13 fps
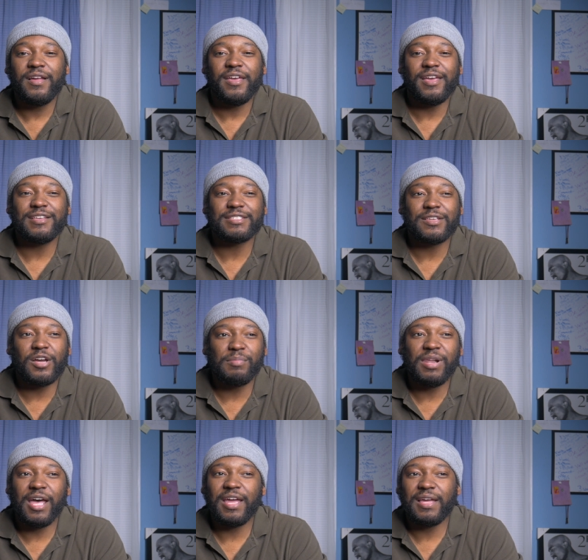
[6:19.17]
And so
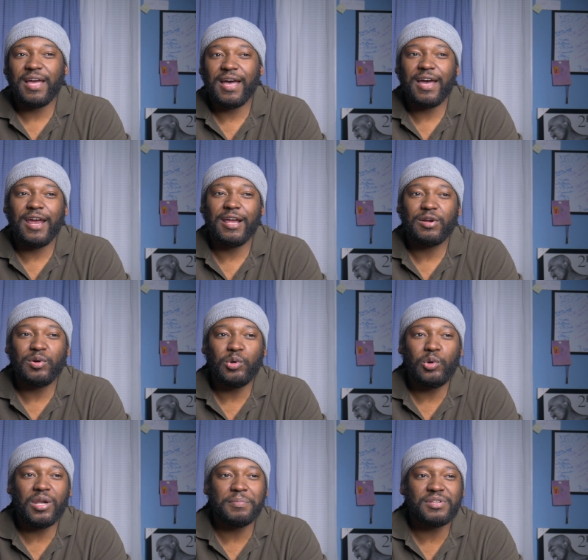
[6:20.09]
I'm like, all right,
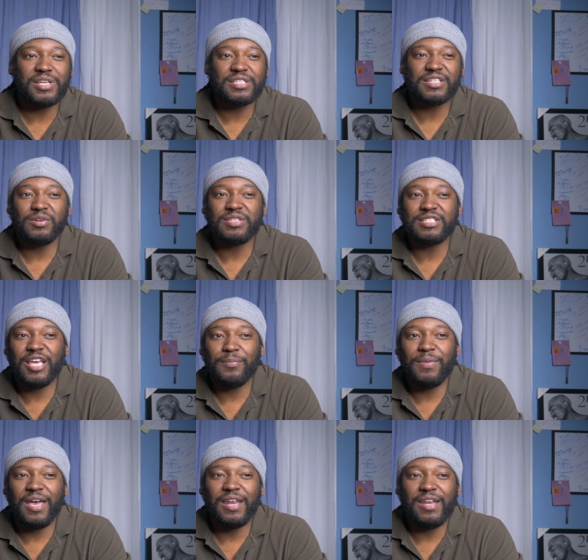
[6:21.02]
cool, I'm gonna just go
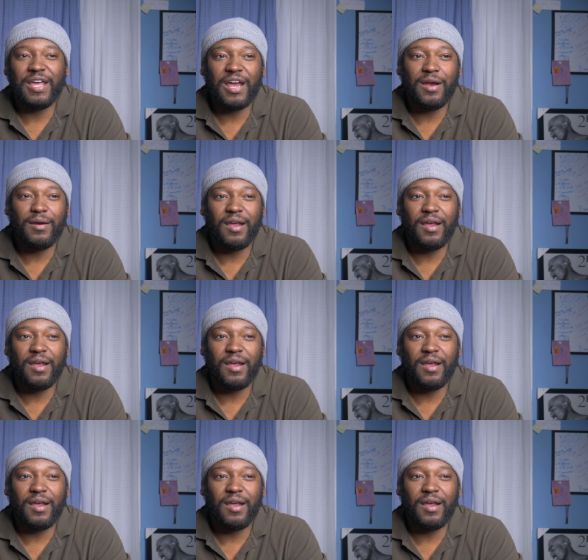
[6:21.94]
sit back there.